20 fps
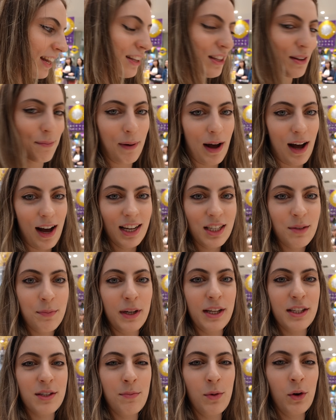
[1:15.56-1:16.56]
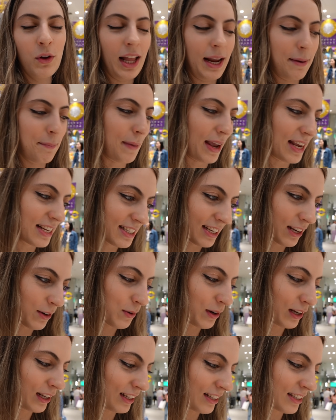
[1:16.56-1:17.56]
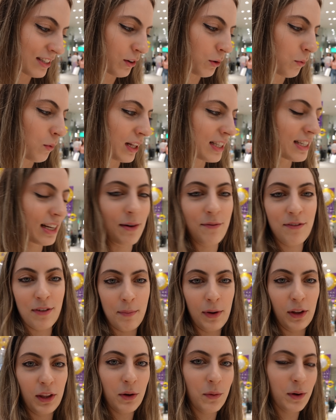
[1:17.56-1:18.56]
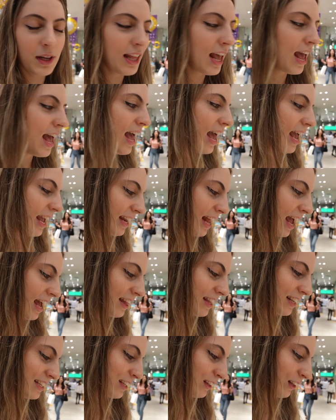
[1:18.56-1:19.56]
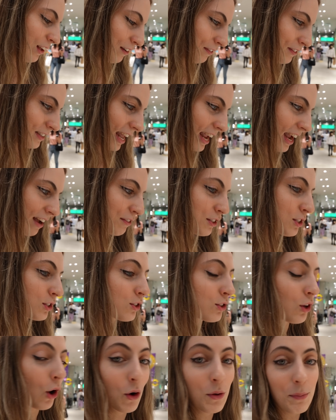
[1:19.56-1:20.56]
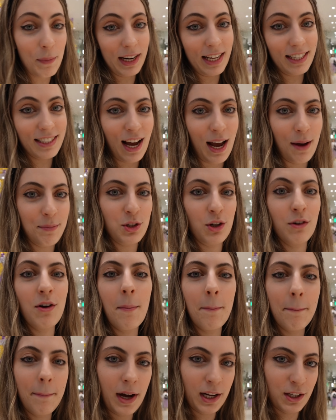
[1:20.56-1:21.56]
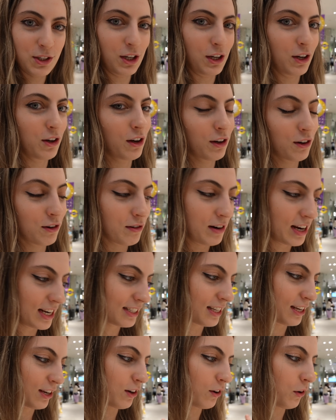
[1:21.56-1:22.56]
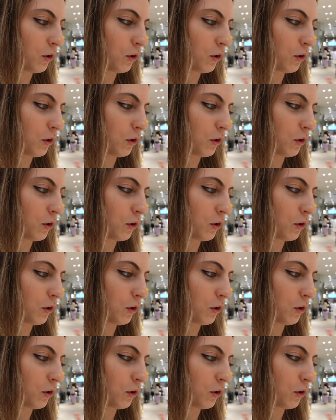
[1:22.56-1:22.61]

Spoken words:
in the past, but it's more like basic ones or ones that I'm familiar with. And at this loft, they have so many types. You've got matcha, you've got green tea, you've got